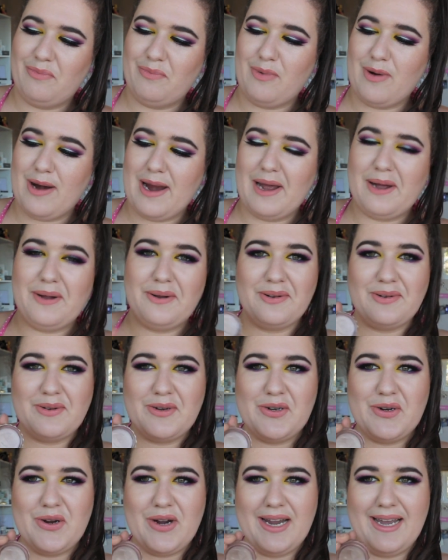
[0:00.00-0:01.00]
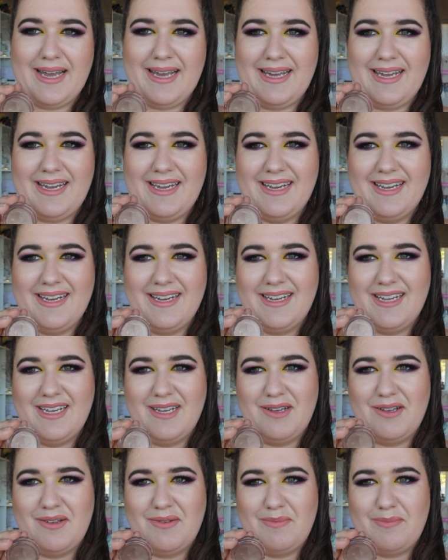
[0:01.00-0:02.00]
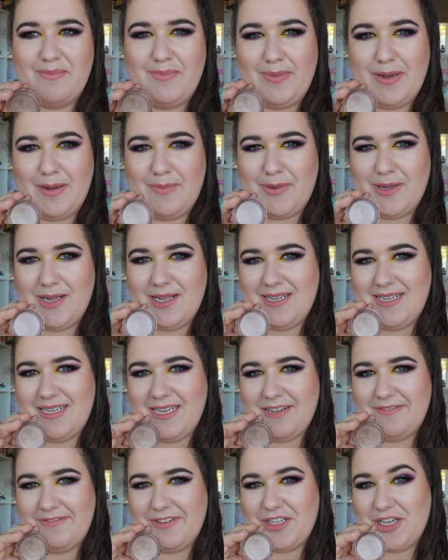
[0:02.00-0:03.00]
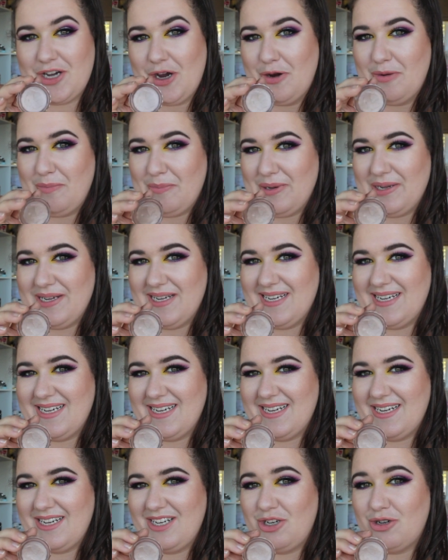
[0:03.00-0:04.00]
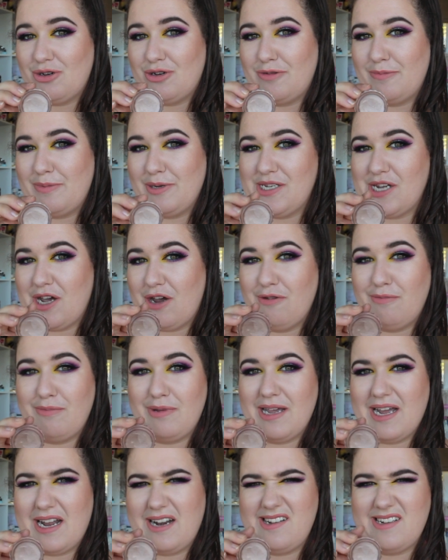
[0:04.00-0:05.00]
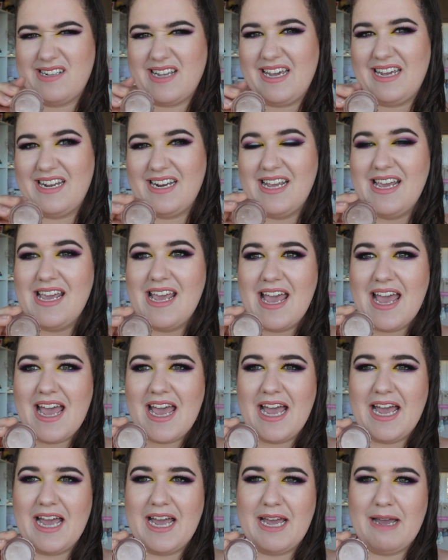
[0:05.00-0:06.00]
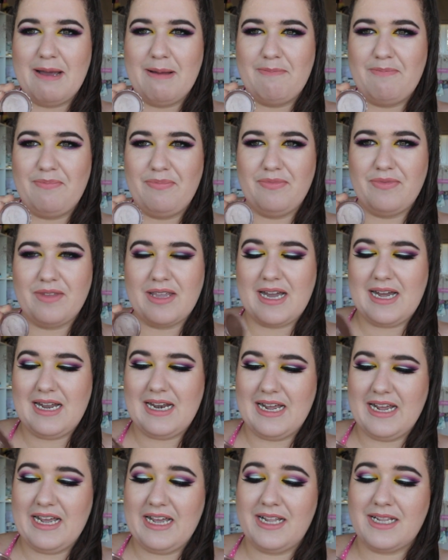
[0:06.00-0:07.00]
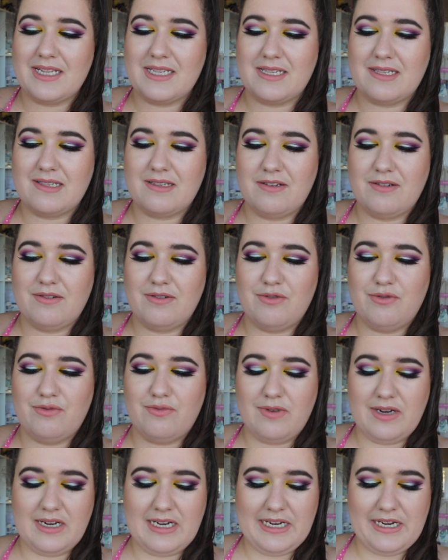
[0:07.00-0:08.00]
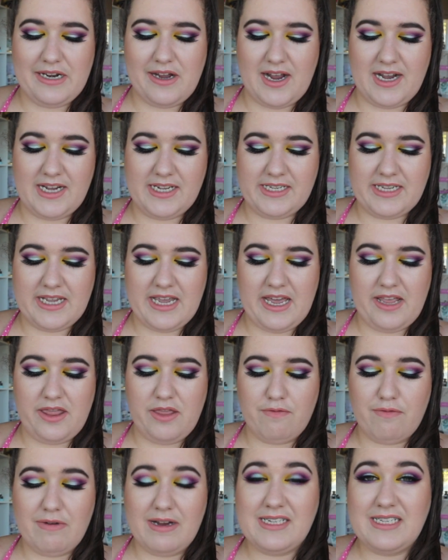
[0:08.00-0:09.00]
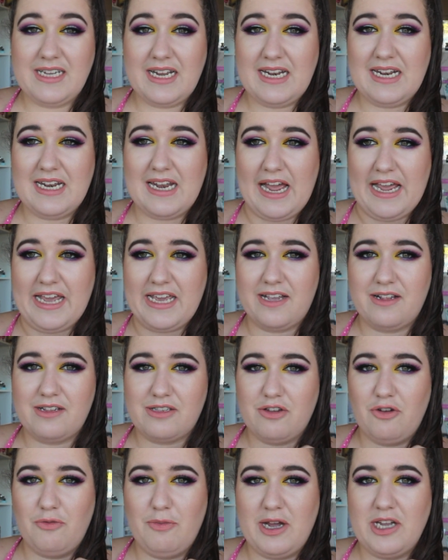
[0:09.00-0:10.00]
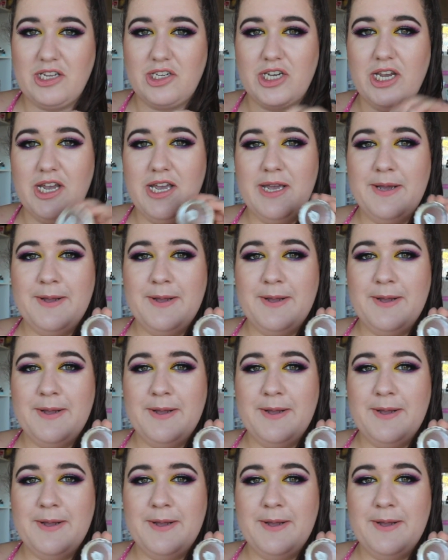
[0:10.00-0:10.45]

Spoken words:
brown, grey, purple, silver taupe, how do you say it? Colour. It's really nice, and the reason I like it so much